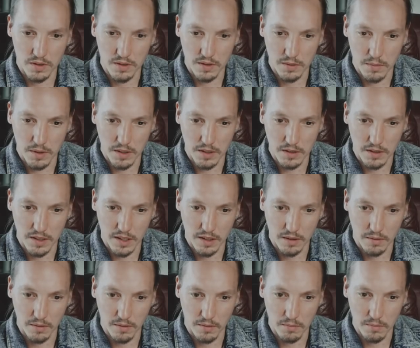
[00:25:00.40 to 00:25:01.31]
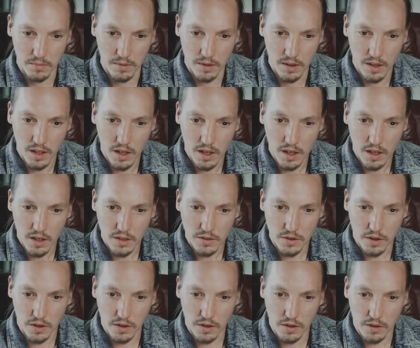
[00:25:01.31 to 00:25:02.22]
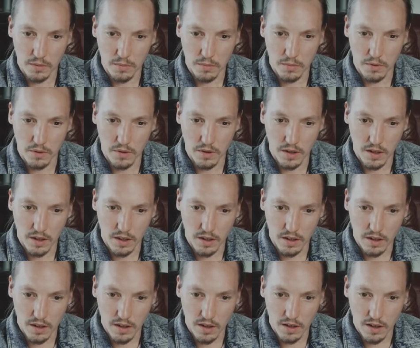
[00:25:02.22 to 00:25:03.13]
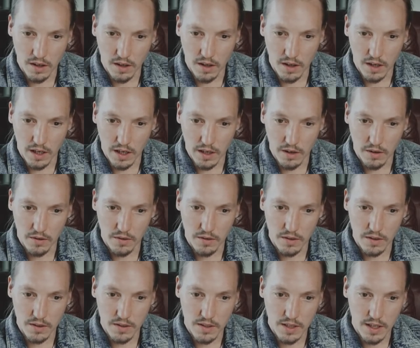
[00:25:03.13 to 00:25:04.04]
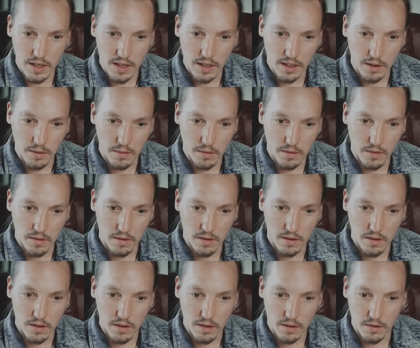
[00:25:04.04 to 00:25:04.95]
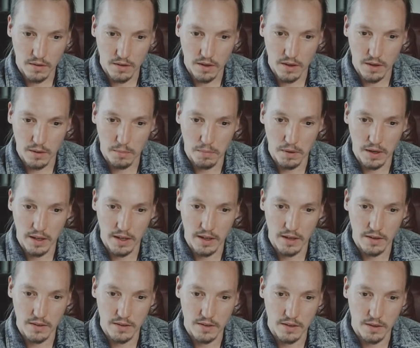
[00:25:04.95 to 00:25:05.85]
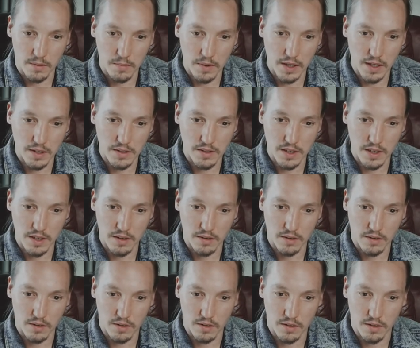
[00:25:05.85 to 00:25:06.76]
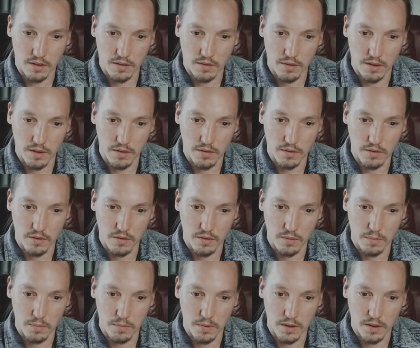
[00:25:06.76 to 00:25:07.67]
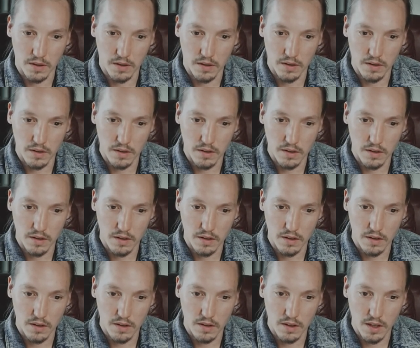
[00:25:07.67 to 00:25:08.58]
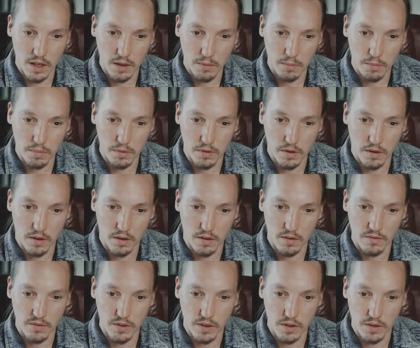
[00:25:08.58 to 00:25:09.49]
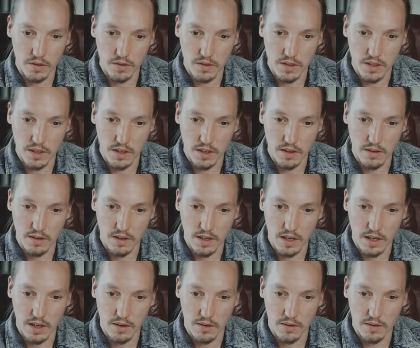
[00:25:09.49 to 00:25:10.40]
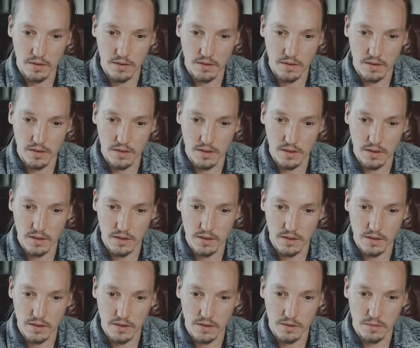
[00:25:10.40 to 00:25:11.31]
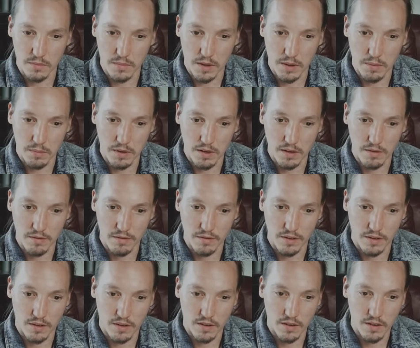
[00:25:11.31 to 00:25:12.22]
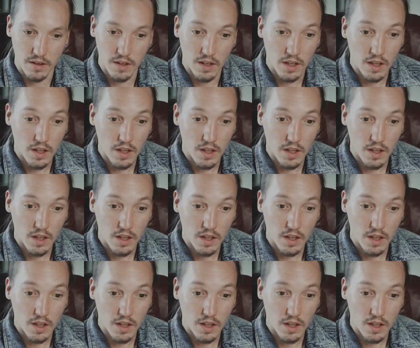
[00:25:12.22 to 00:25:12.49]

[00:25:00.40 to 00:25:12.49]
it some other time. Johnny, good morning. I noticed that I can create a playlist on my channel called Creative North, but and put all videos there. Now this is to my benefit